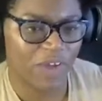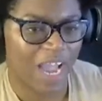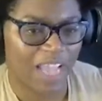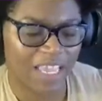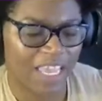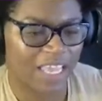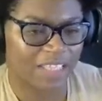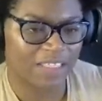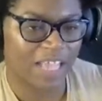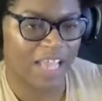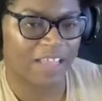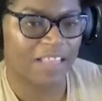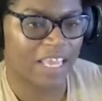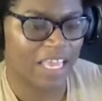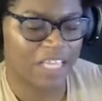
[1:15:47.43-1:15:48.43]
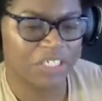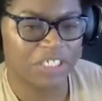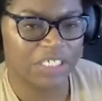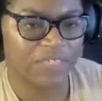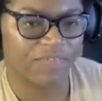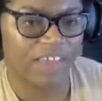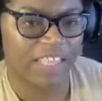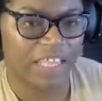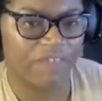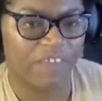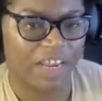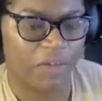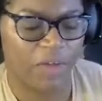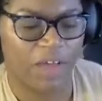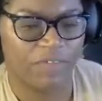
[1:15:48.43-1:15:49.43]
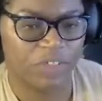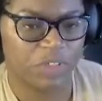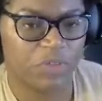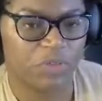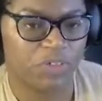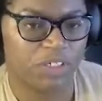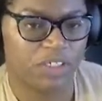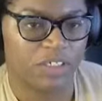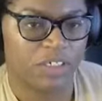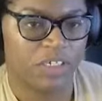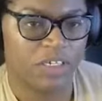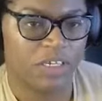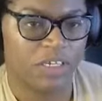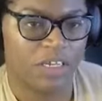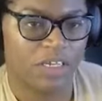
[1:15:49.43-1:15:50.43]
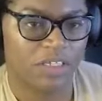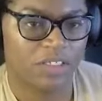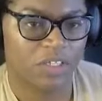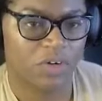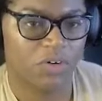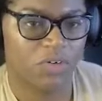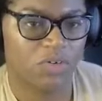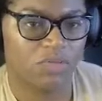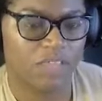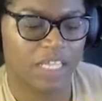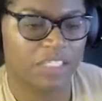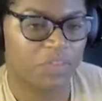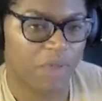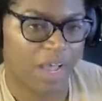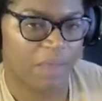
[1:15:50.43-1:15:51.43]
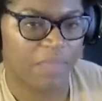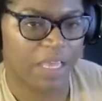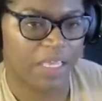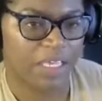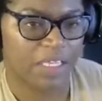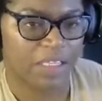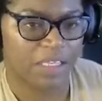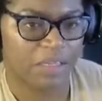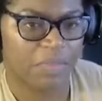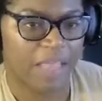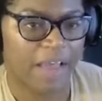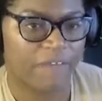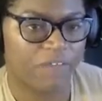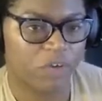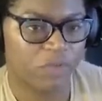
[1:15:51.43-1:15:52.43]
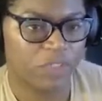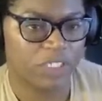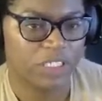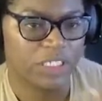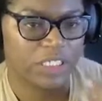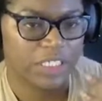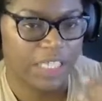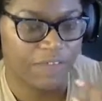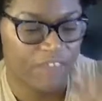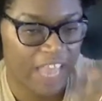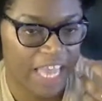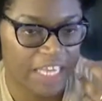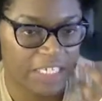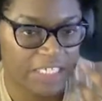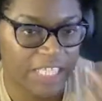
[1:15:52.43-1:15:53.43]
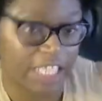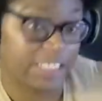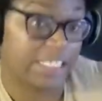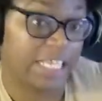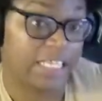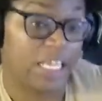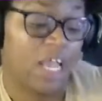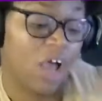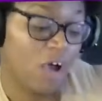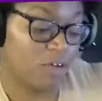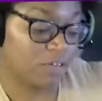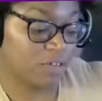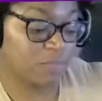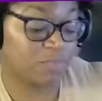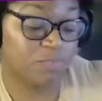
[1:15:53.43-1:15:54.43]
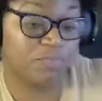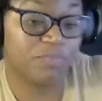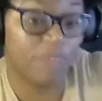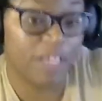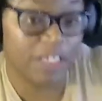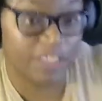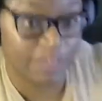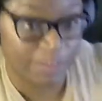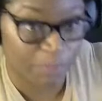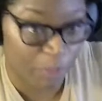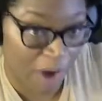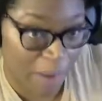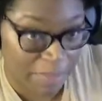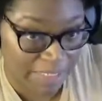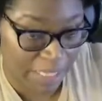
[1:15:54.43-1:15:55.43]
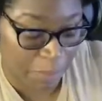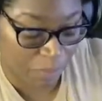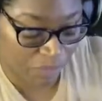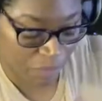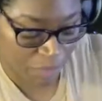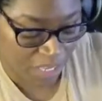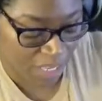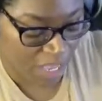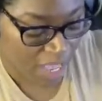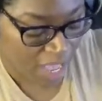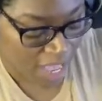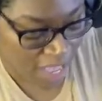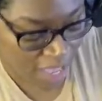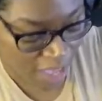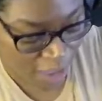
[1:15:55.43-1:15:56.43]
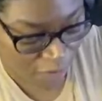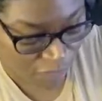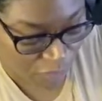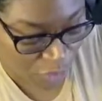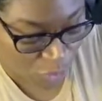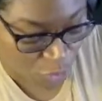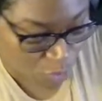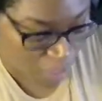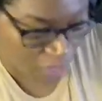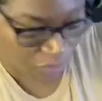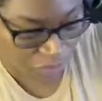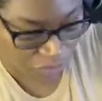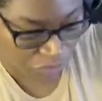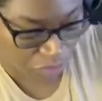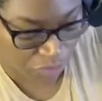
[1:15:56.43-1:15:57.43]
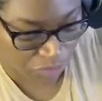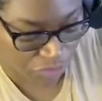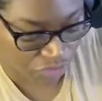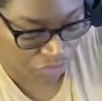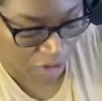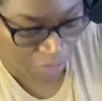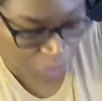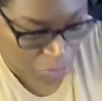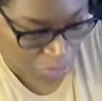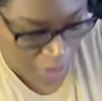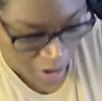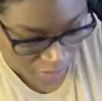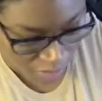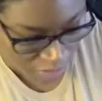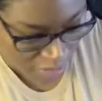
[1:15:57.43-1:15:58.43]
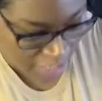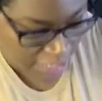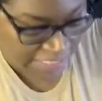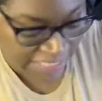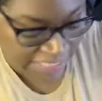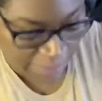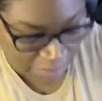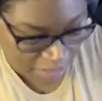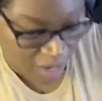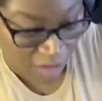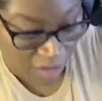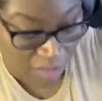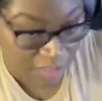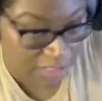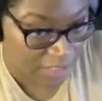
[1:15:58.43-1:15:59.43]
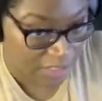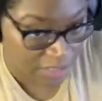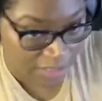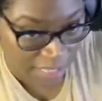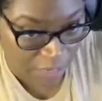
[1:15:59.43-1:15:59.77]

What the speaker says: can't justify that if I don't have a story. So that's why I'm not getting it. Now, if it had us, like, say, prime example for me, if the new Elder Scrolls dropped tomorrow and it's $70, day